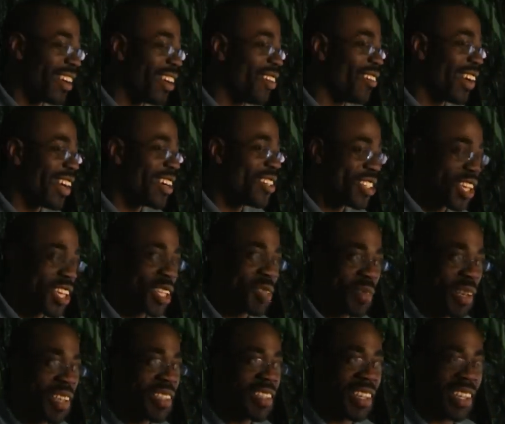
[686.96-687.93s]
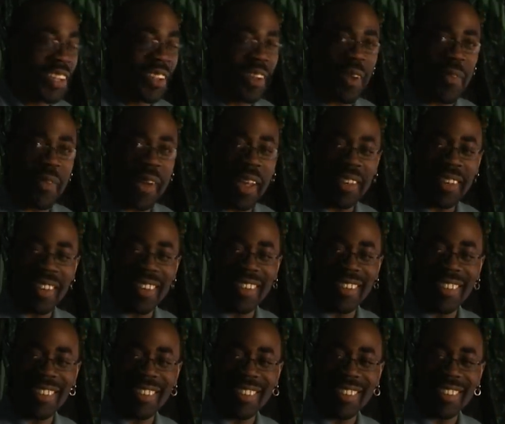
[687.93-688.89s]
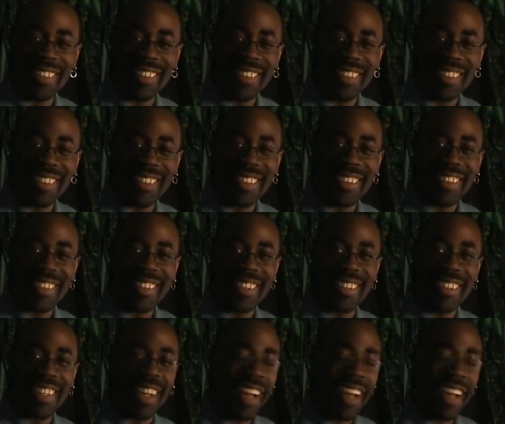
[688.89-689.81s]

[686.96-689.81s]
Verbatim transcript: I know, man. GSP's going to do it, man. Exactly.